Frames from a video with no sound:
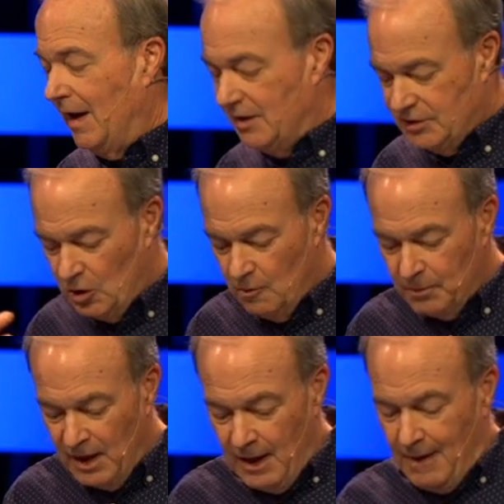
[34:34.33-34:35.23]
And
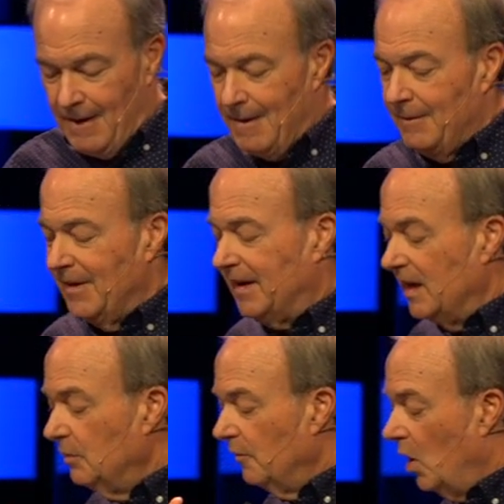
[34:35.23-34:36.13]
so, the
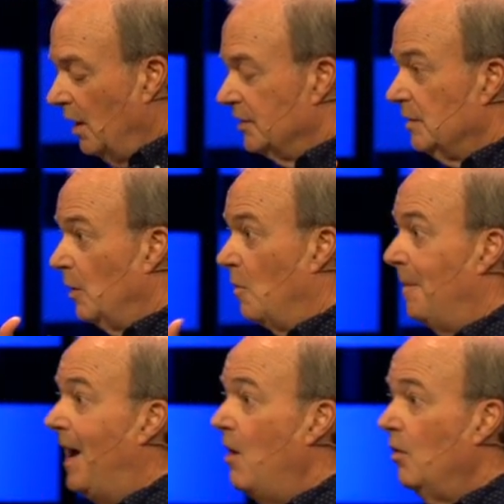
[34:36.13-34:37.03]
kingdom of God is
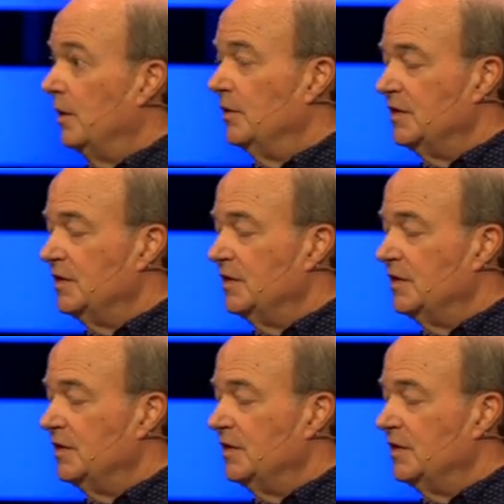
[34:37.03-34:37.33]
about power.